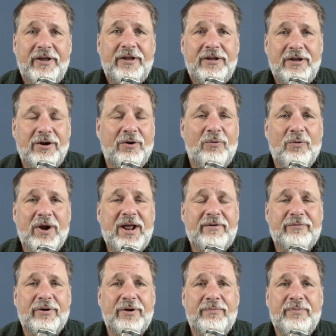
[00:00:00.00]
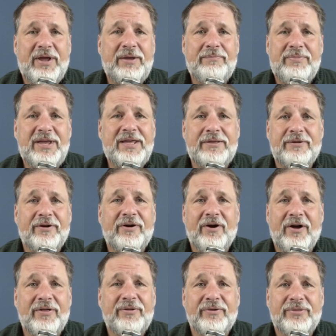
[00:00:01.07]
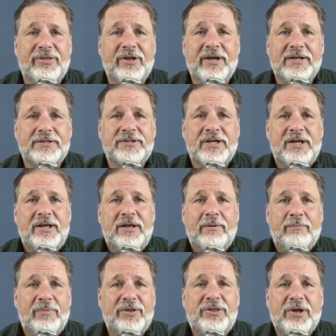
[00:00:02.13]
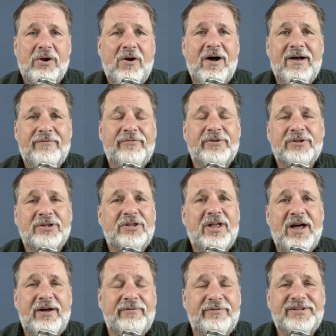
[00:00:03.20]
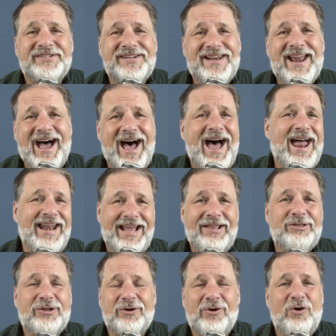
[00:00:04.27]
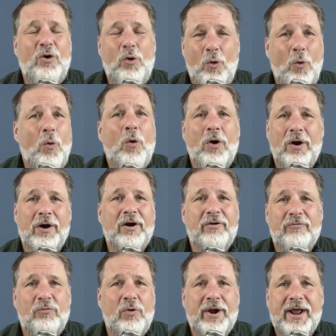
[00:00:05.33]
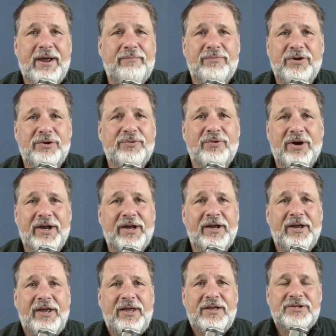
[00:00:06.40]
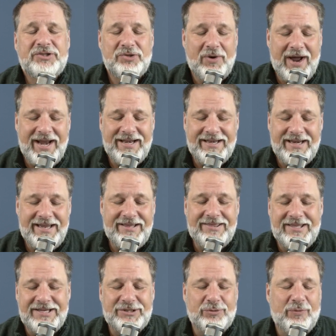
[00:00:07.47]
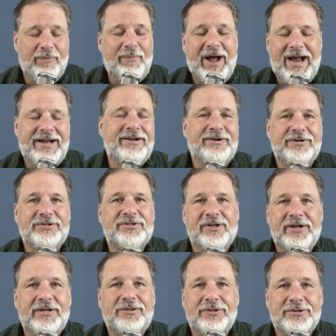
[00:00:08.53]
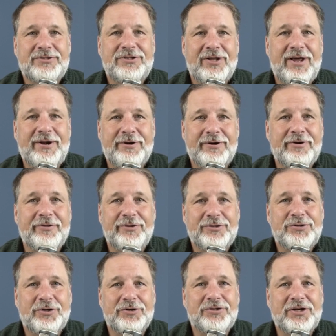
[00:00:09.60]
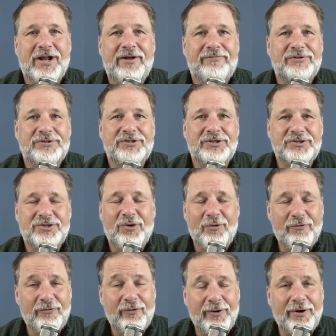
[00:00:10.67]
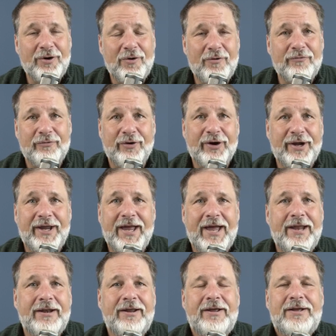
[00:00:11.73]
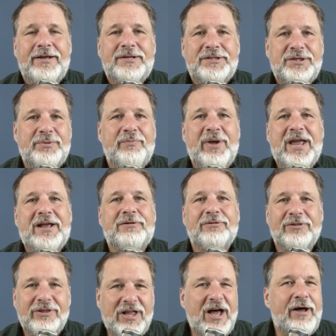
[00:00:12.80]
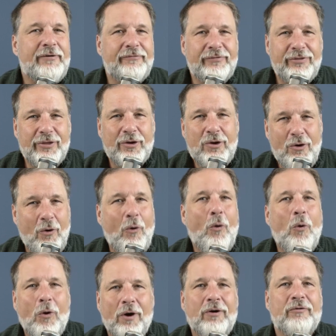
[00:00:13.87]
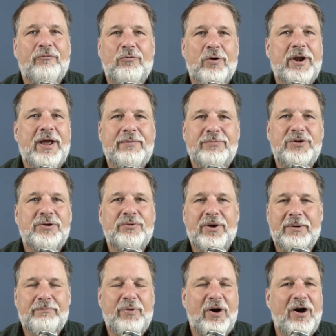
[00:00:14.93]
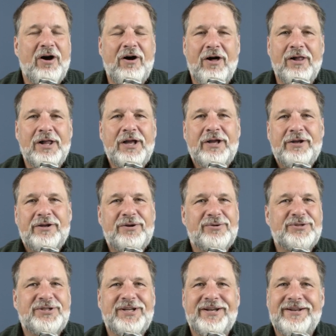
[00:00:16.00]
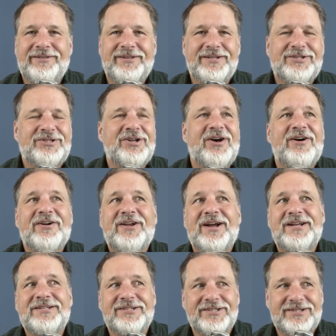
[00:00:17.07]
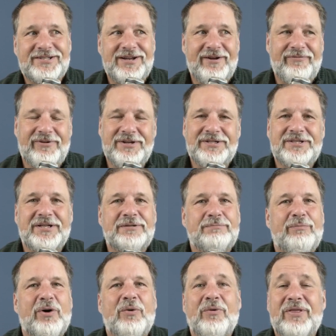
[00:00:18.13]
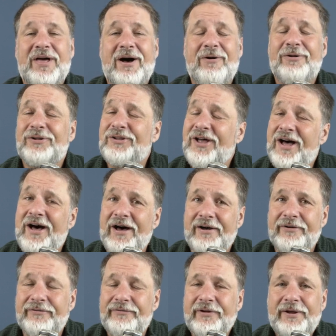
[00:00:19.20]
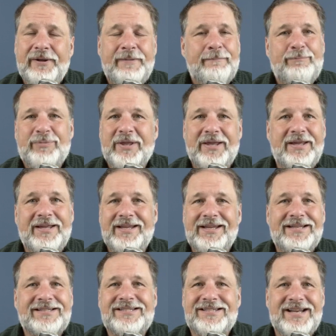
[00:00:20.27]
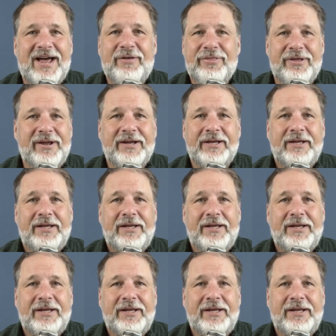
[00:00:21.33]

you know, whatever it may be, there are other things. But that often love is not at the core of what I'm doing. So I need these reminders, like this letter to the church at Ephesus, over and over again, to make love the core of what I'm doing. Paul goes in, he lists all kinds of stuff, and he says, but without love, it's nothing.